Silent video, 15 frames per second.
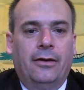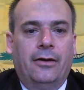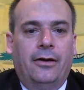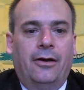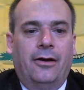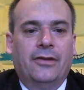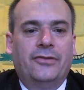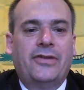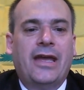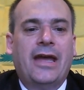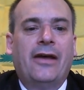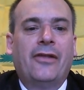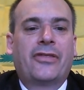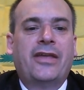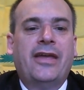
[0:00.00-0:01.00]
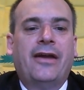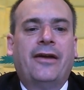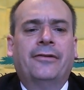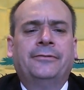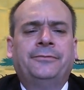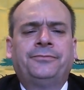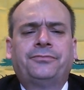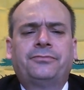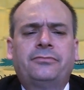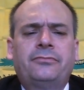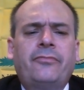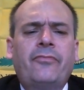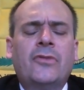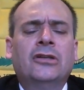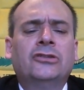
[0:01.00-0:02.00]
On to healthcare,
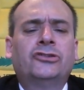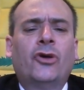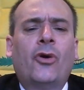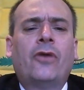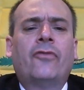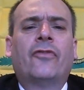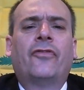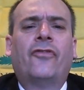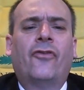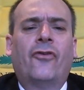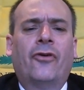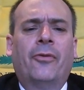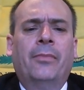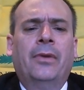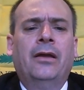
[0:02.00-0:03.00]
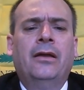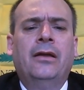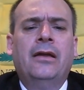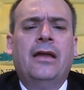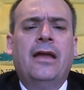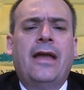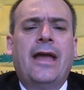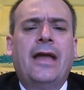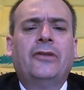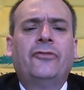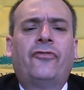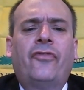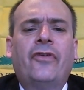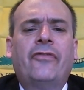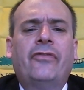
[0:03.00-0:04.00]
tort reform, and
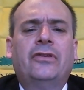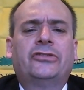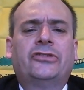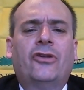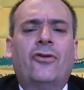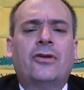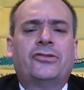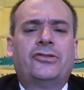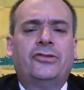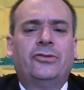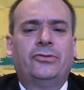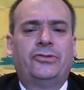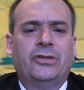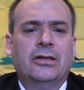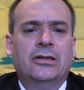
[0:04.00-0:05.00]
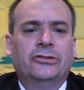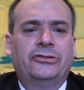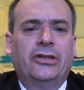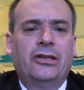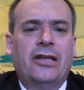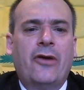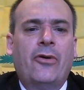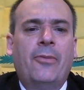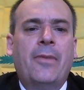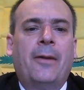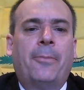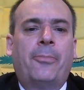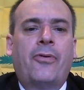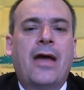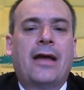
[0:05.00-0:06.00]
frivolous lawsuits to lower
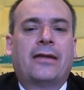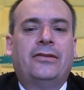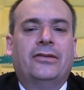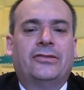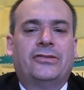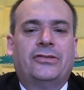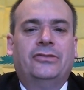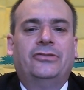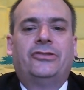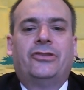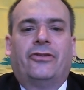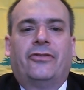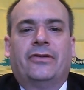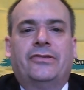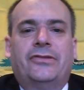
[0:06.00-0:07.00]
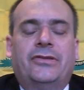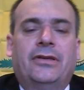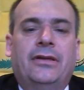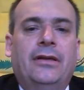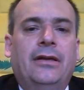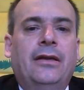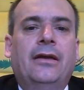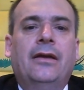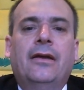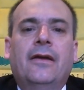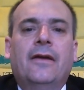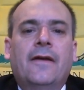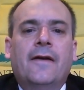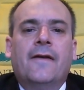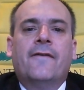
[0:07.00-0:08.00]
malpractice insurance.
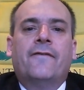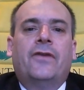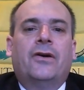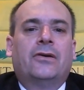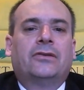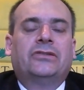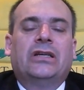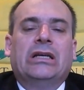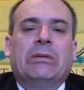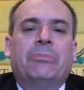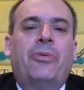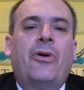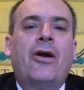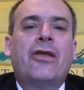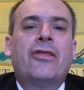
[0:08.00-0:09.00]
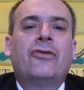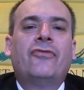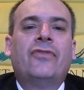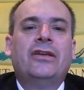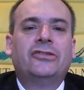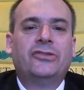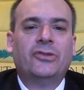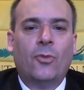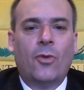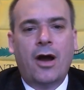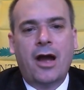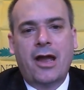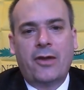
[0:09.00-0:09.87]
Folks, part of the reason why